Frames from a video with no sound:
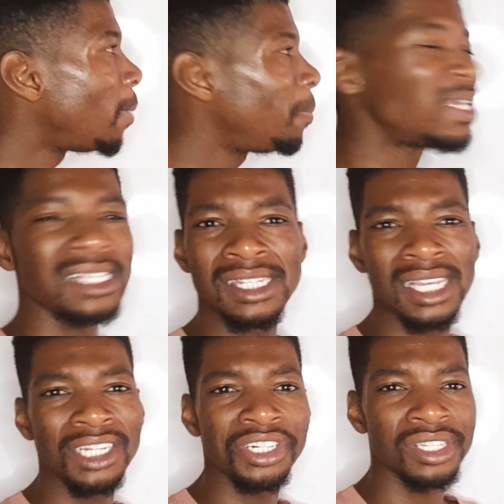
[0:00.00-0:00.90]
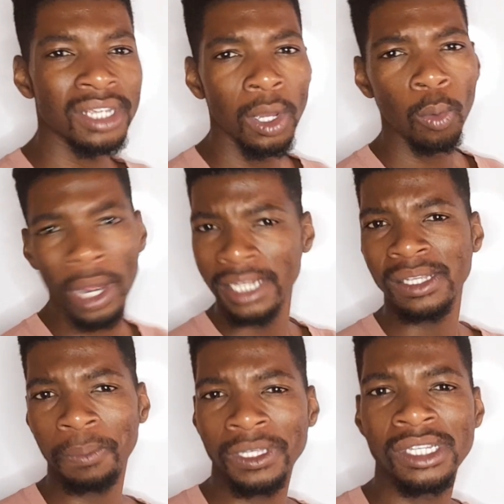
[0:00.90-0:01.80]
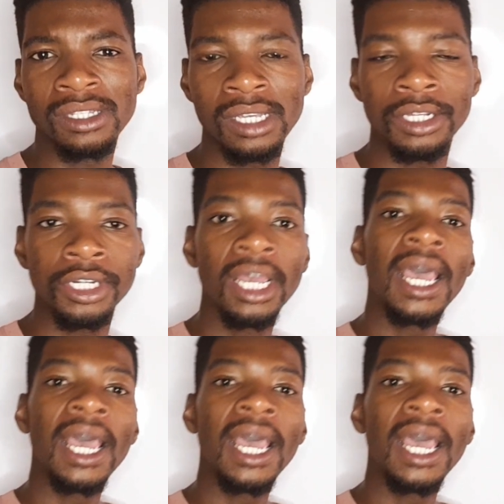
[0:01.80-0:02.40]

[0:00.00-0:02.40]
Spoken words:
percentages. What is a percentage?